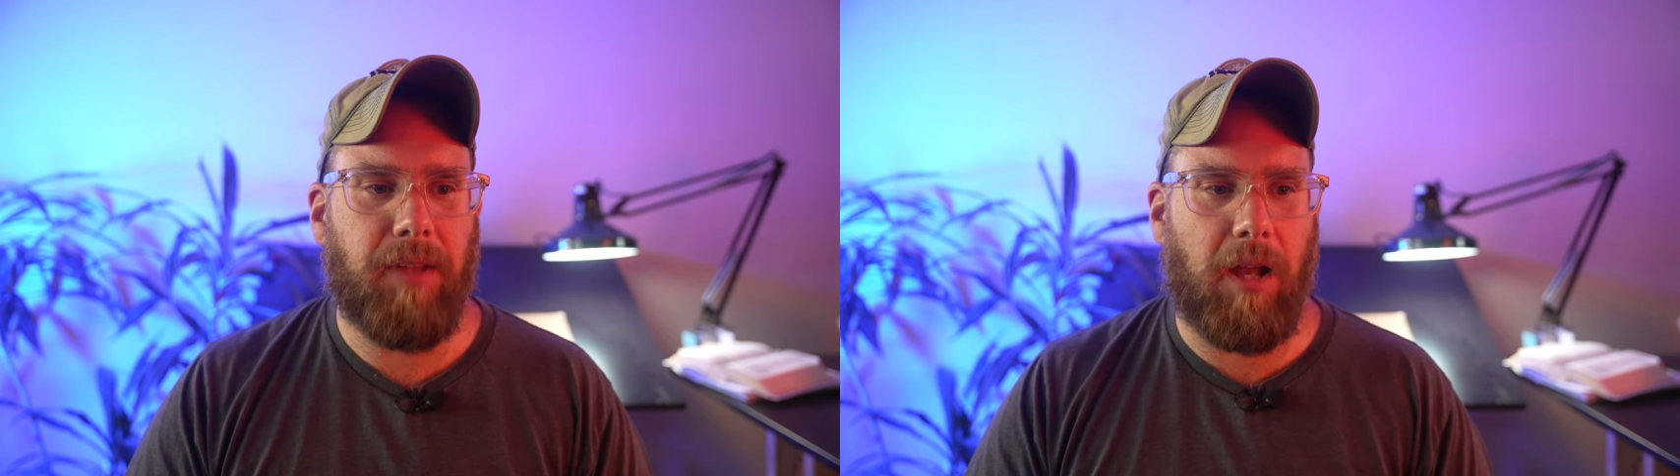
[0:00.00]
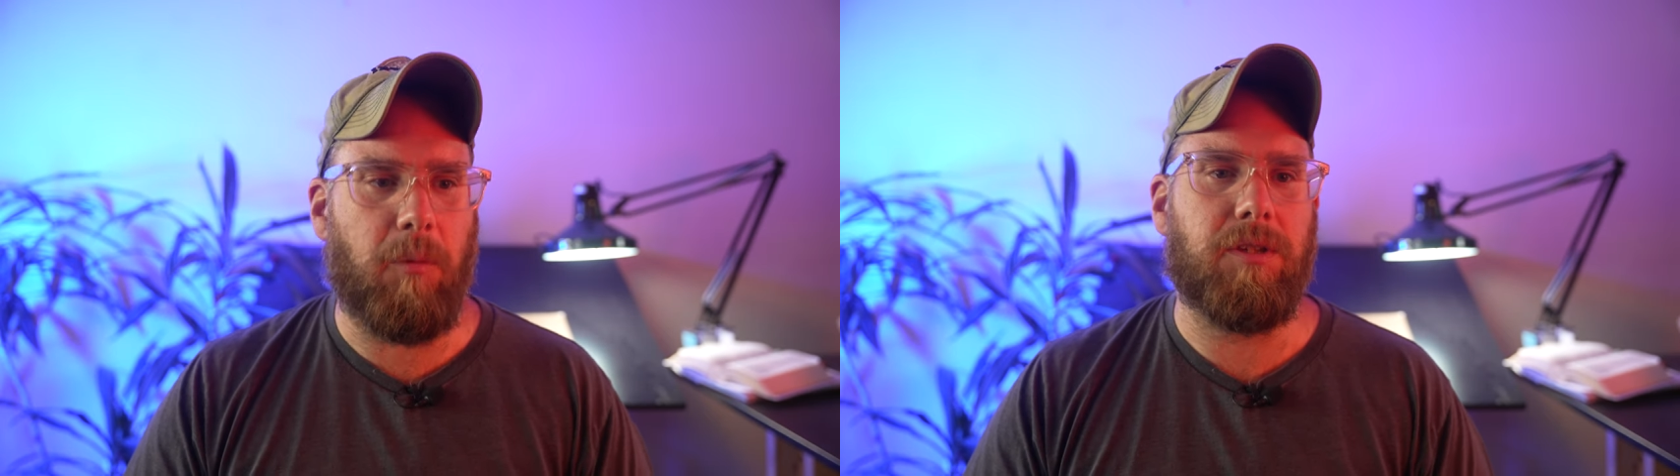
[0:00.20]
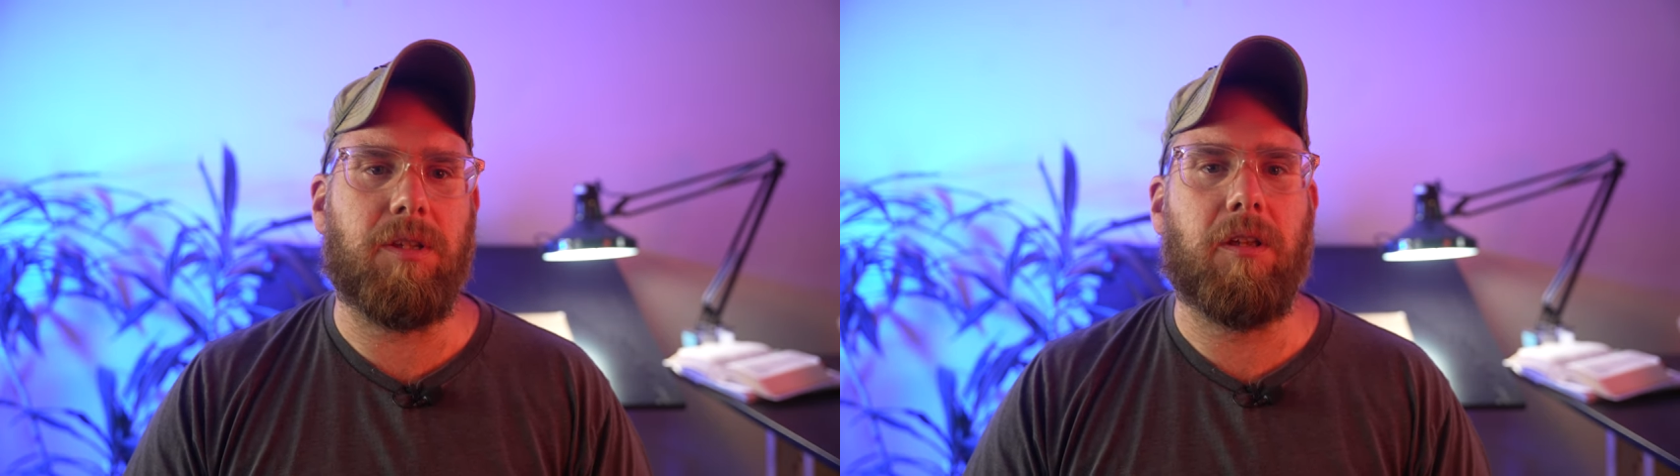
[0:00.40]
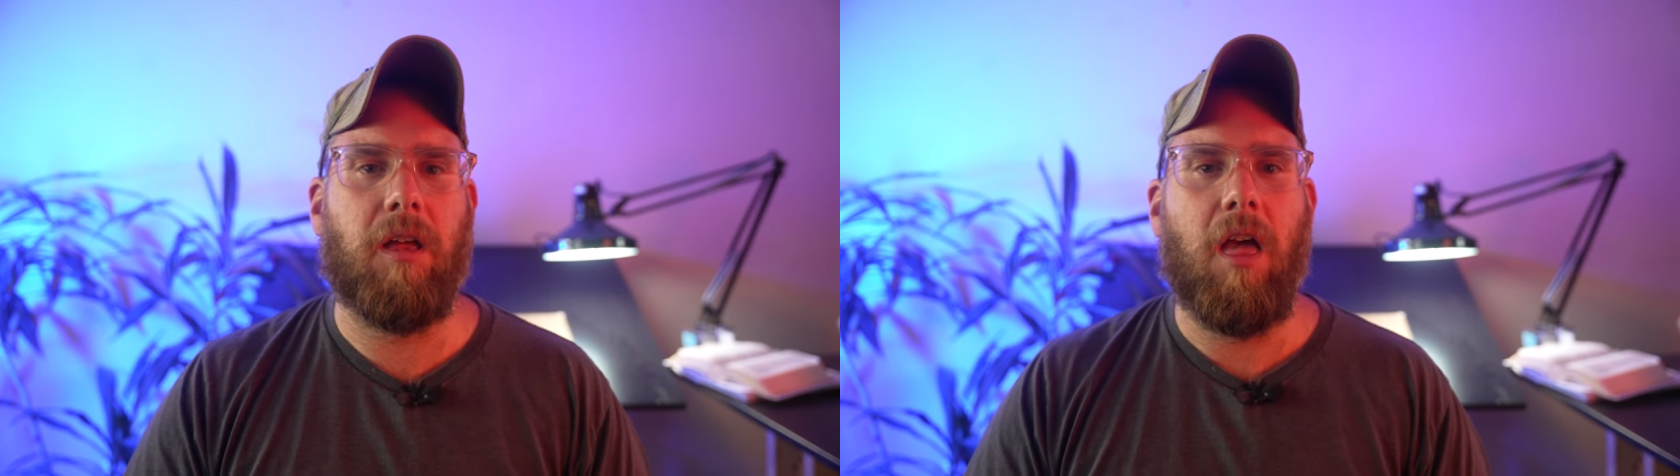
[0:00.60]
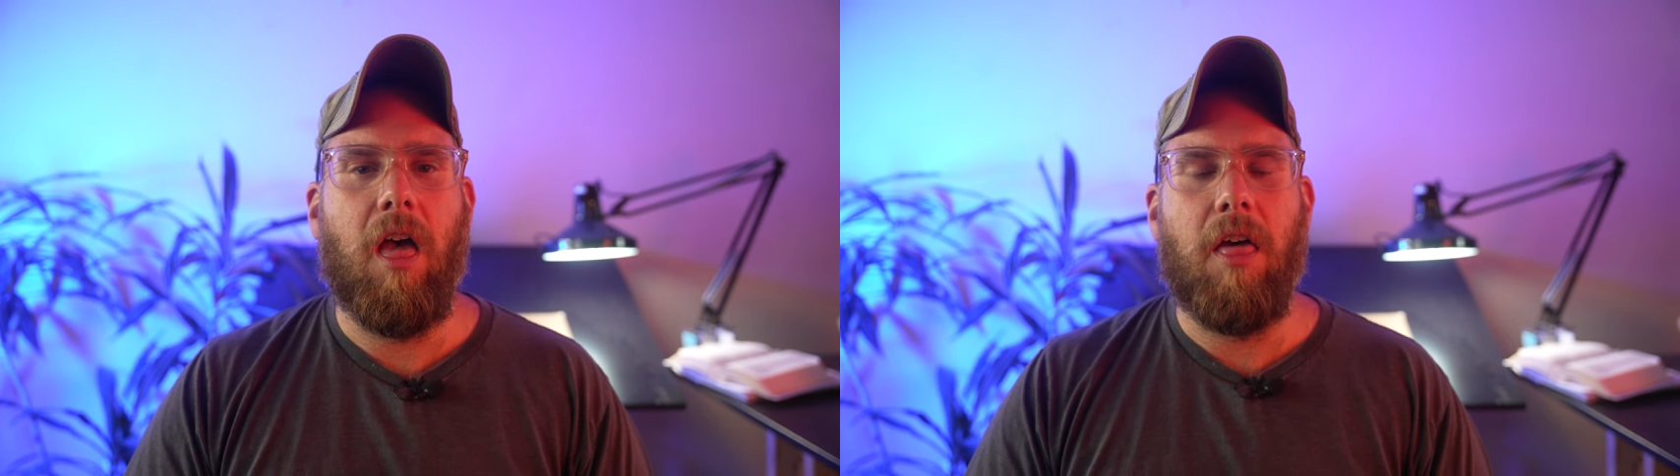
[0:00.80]
Anyways,
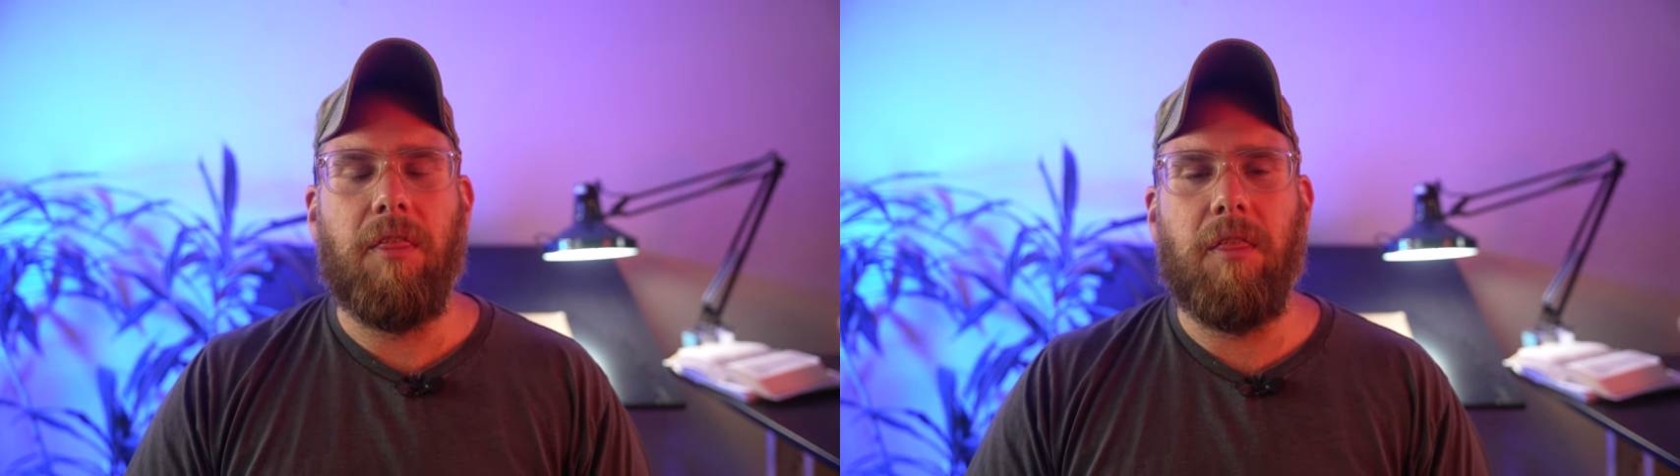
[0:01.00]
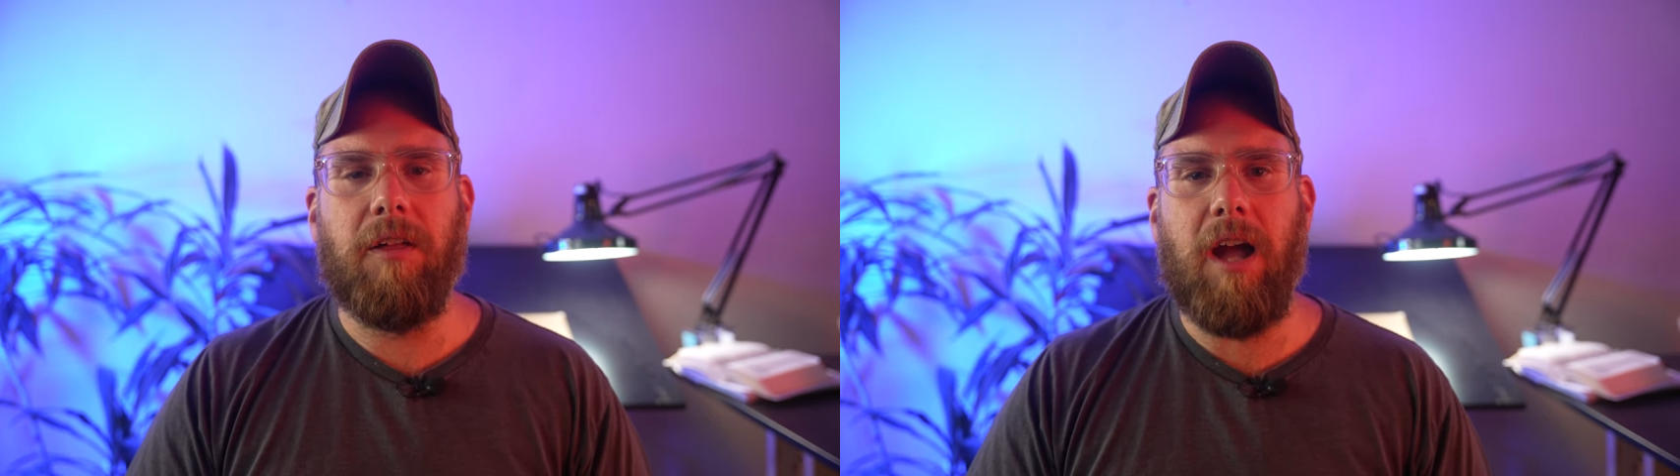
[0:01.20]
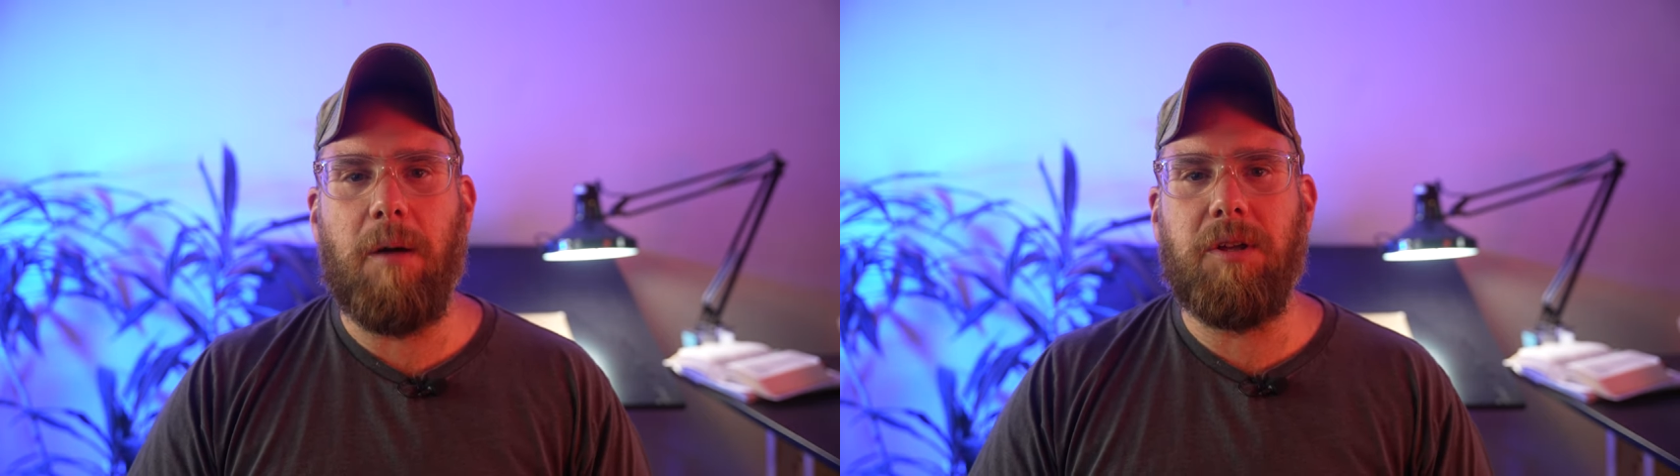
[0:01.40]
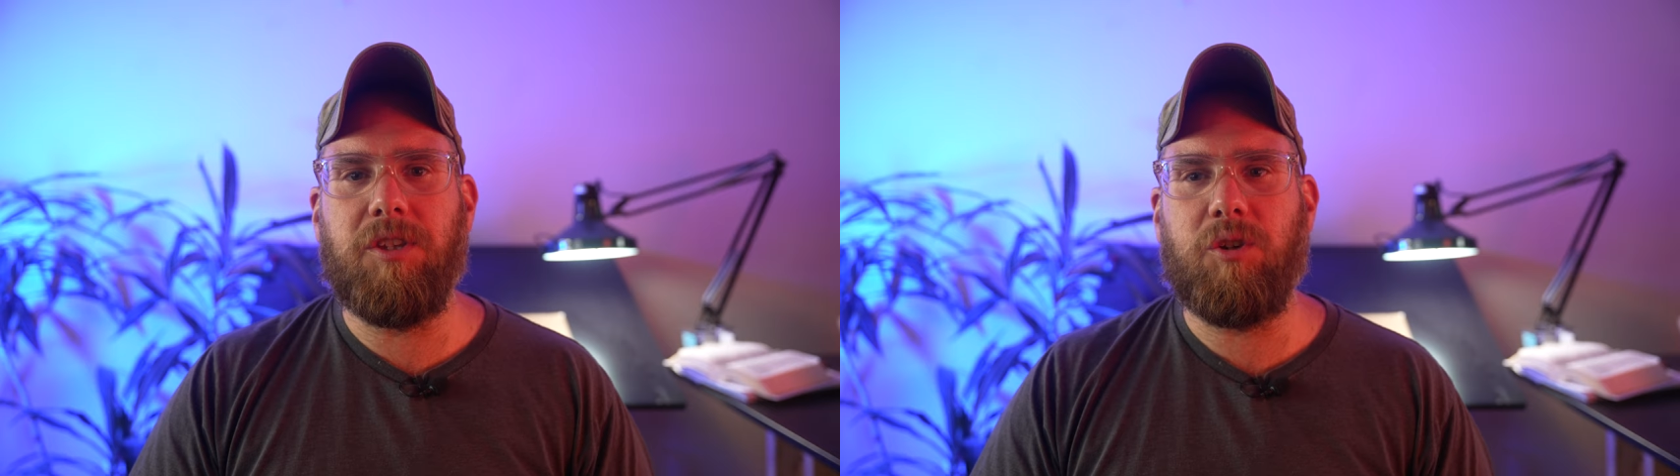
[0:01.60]
Comments,